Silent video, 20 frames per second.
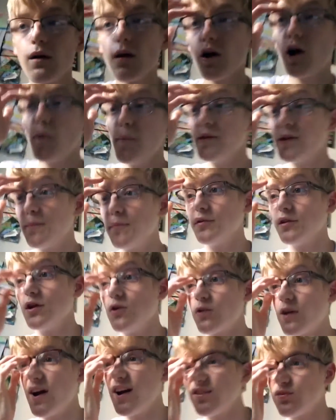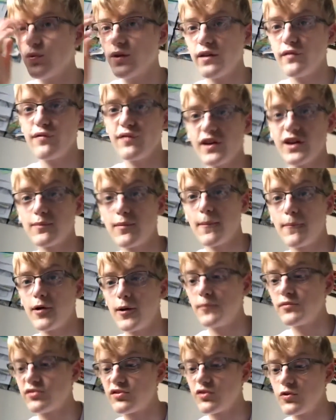Comment down below, guys, what you think of my
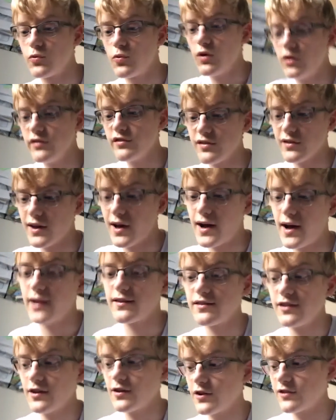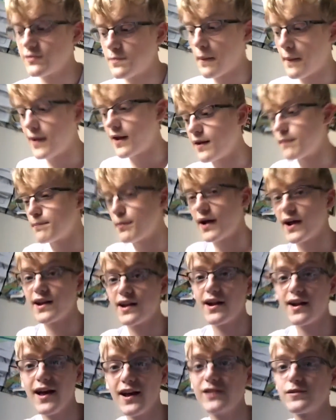prom suit. Also, guys, I'm going to be buying
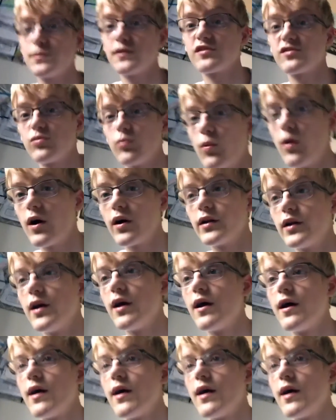an Xbox One.